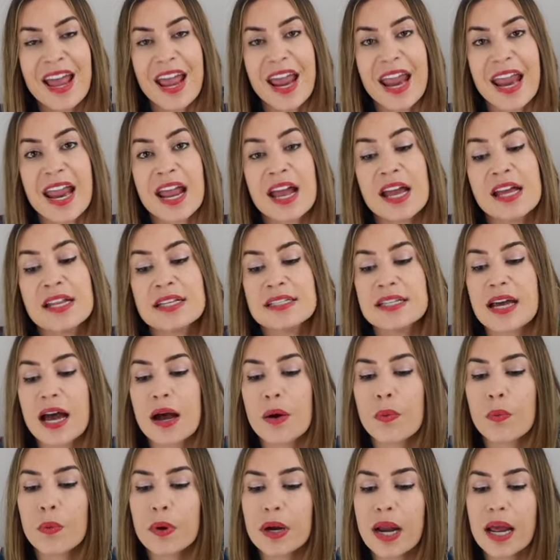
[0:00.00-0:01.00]
And
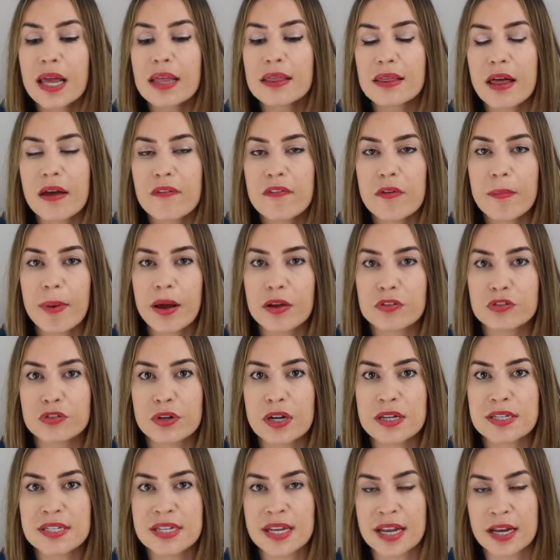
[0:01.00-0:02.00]
what I love about
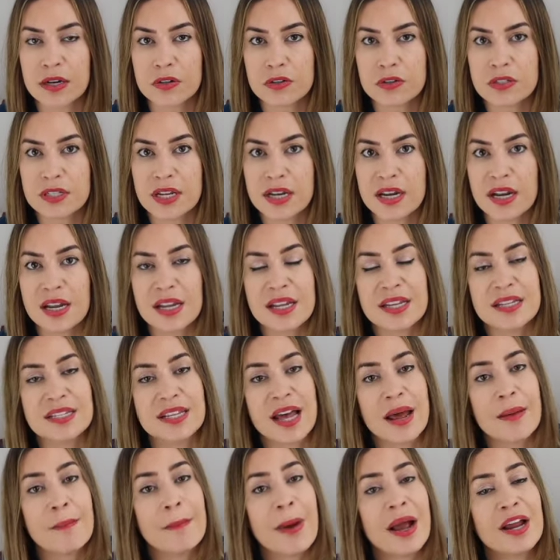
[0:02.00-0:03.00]
Tracy Anderson is
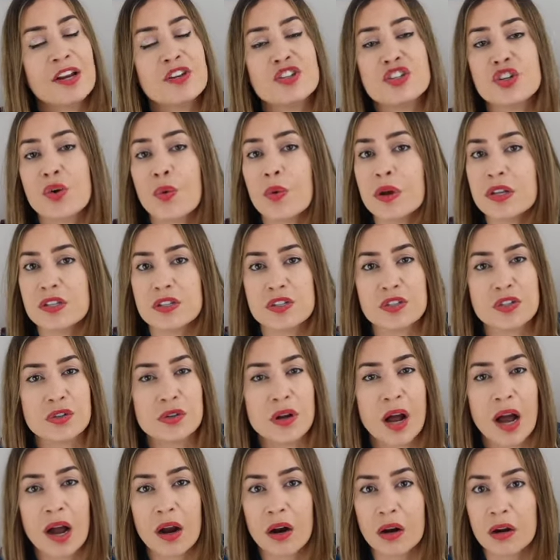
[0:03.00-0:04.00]
that my joints do
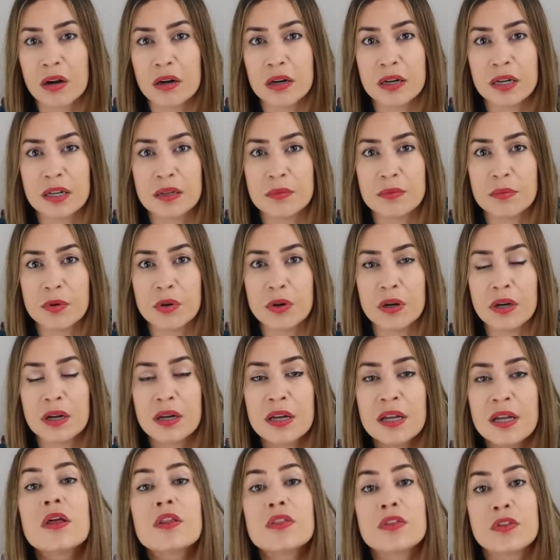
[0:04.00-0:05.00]
not hurt anymore.
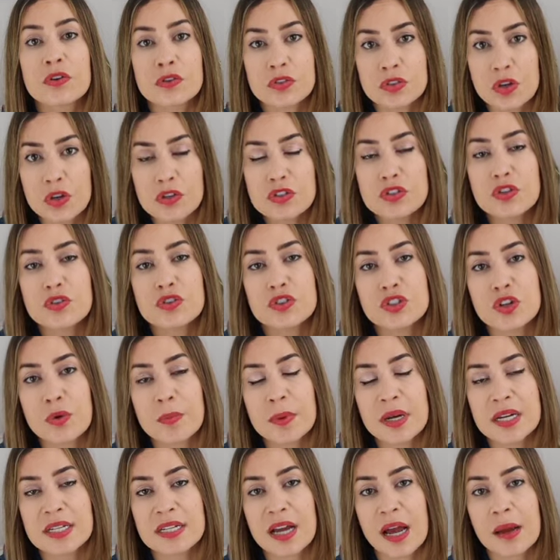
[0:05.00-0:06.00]
There's also so
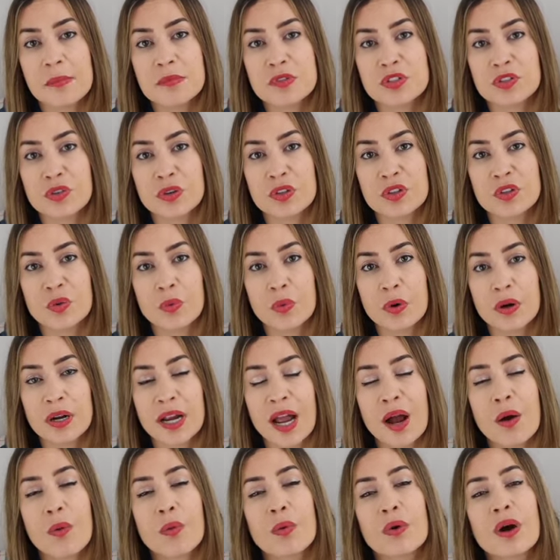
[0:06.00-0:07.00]
many times during the
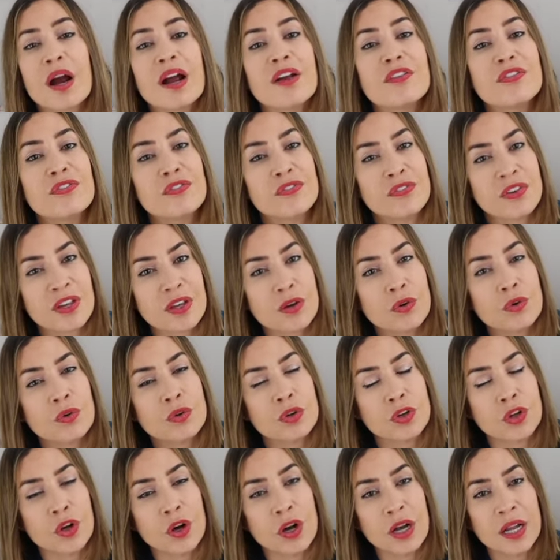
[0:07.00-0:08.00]
workout where I feel
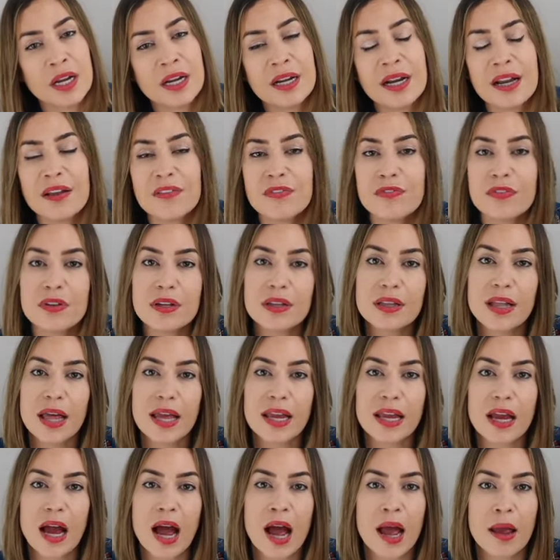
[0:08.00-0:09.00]
good. And I feel
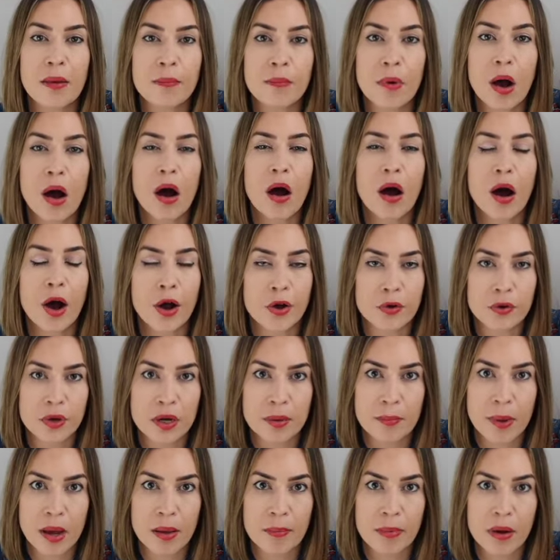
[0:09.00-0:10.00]
like I'm honoring
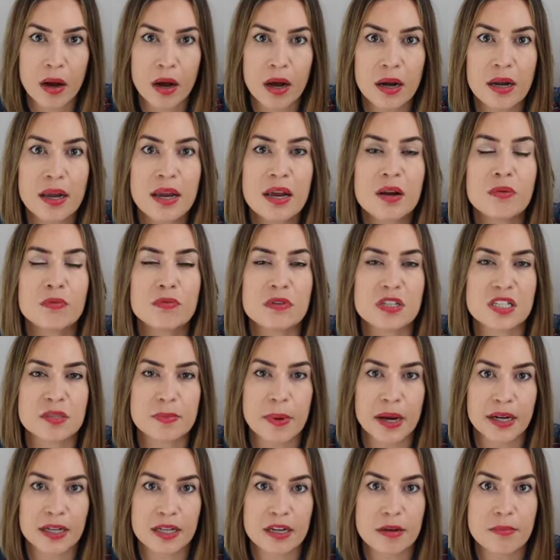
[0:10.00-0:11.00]
my body and
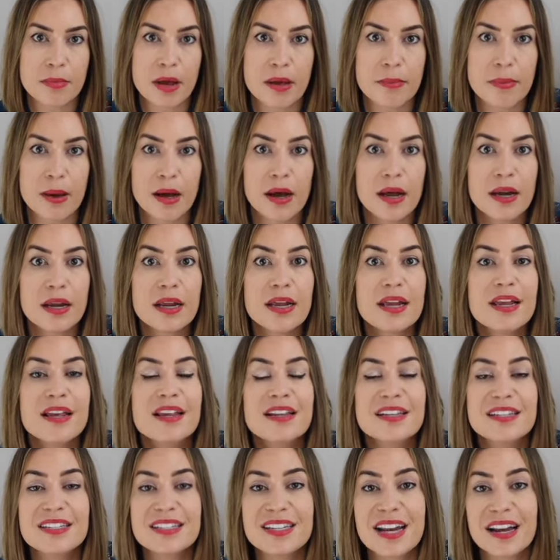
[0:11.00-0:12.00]
respecting my body
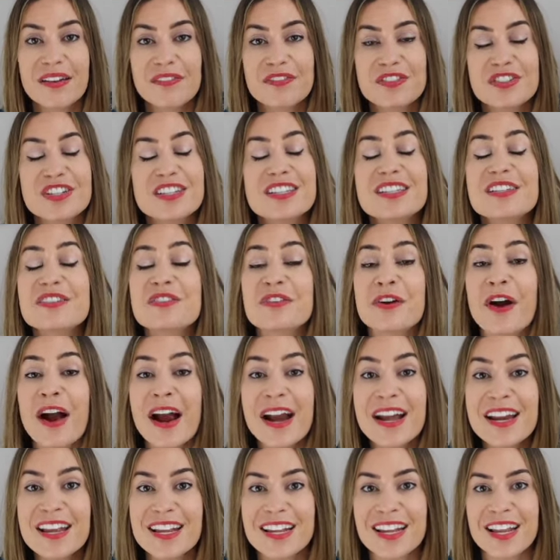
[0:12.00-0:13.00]
instead of just
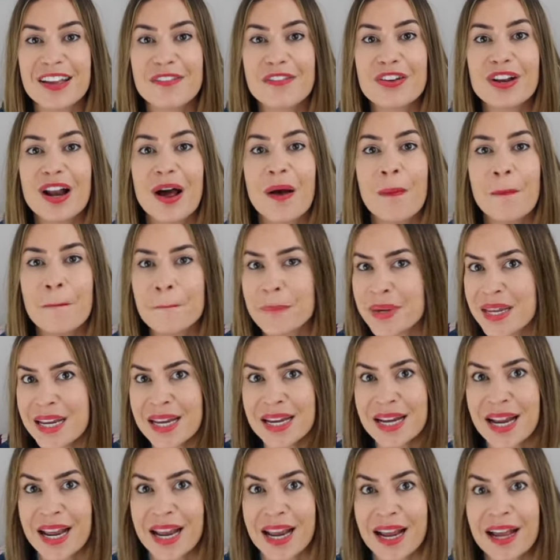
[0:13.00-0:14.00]
trying to give it a
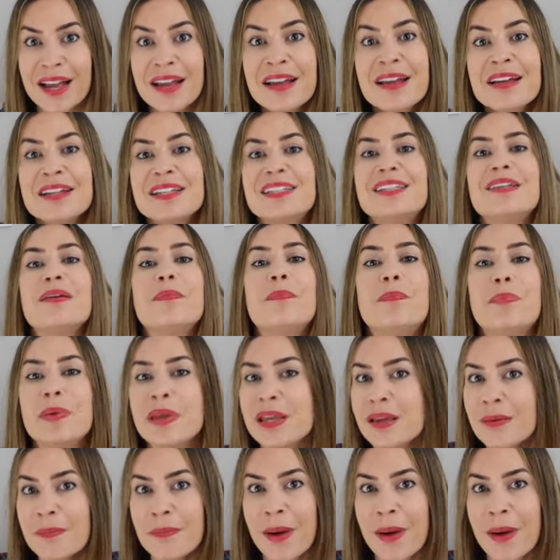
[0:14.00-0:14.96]
beating to beat